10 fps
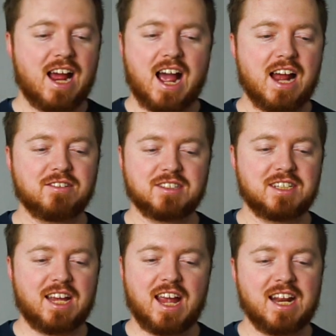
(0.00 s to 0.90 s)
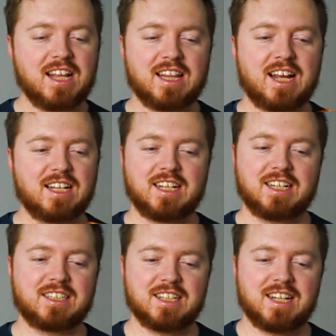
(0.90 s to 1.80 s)
I don't see any light
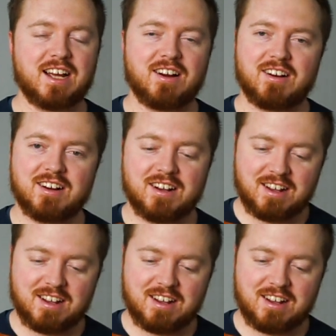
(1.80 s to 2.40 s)
leaks in there.